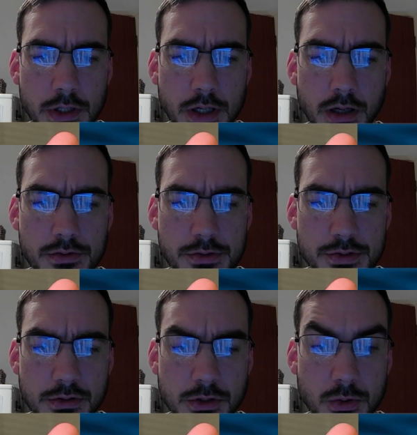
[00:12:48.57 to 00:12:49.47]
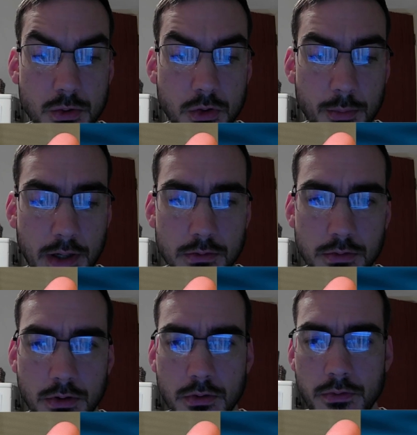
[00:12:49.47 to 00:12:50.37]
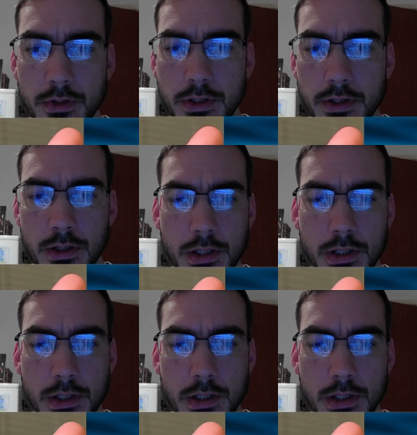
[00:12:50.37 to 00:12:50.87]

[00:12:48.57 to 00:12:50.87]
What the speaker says: others and call them out on their